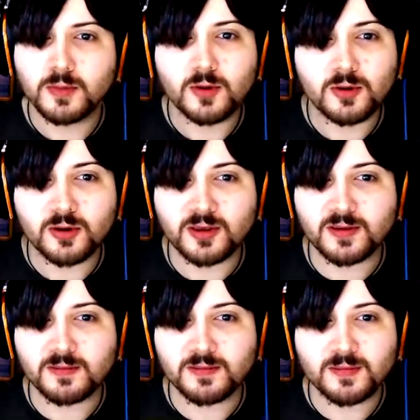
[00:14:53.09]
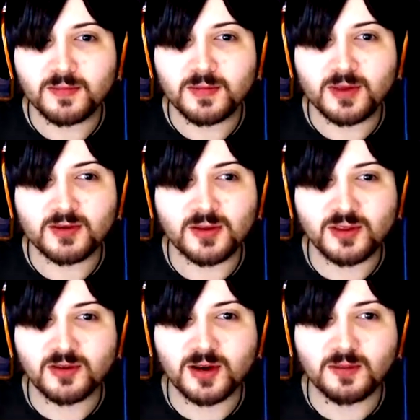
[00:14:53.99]
Horse, don't
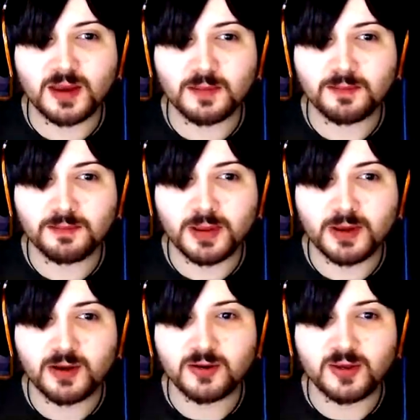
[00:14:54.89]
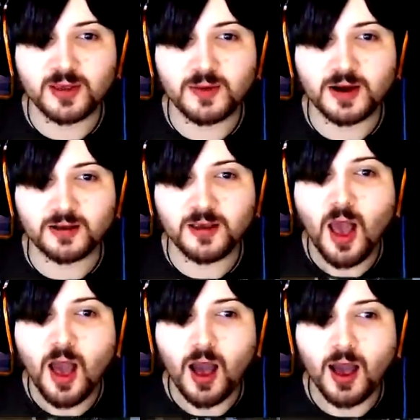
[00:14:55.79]
snort at me. Blow your nose somewhere else.
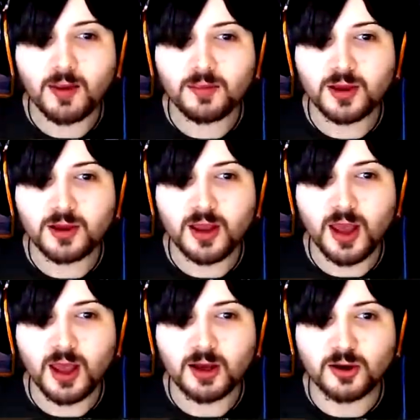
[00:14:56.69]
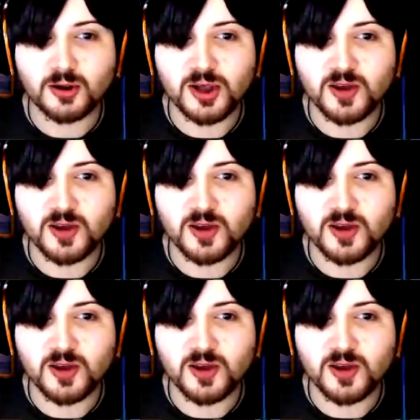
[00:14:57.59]
I am not a handkerchief